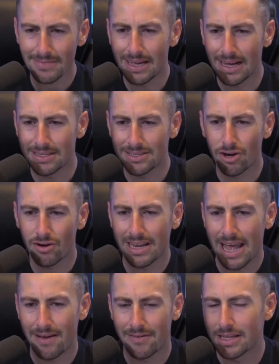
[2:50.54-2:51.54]
Uh, starting
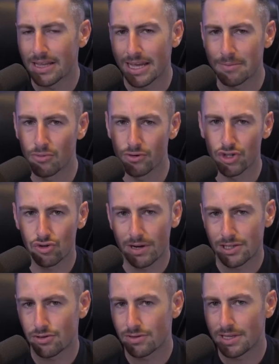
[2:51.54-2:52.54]
having like more
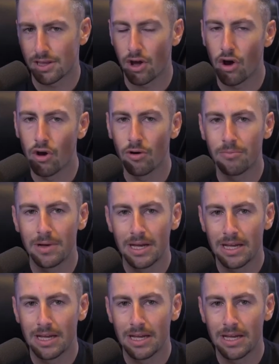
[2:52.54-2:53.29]
stressors in the home